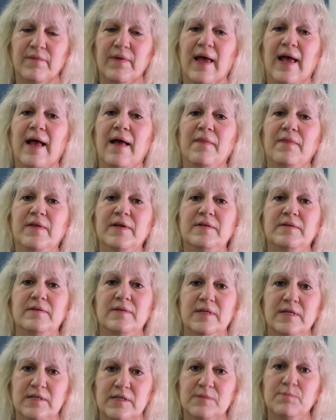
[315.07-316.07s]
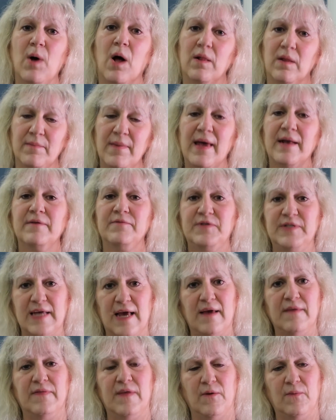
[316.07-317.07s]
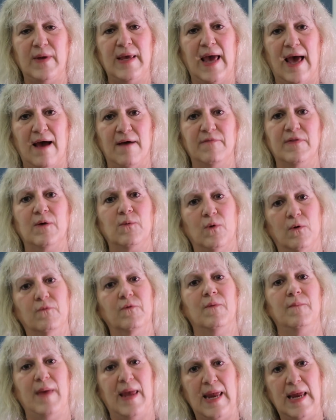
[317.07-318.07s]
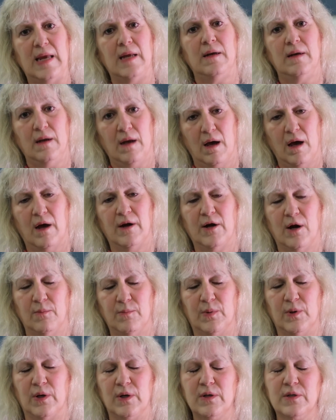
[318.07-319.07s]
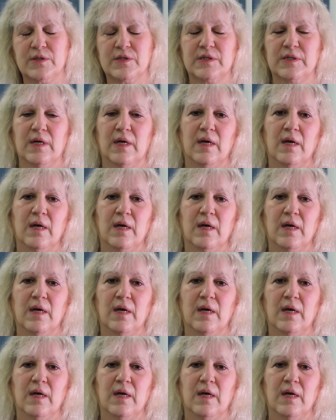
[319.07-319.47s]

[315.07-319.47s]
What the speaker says: and the small amount of debt that we have that will remain on our books.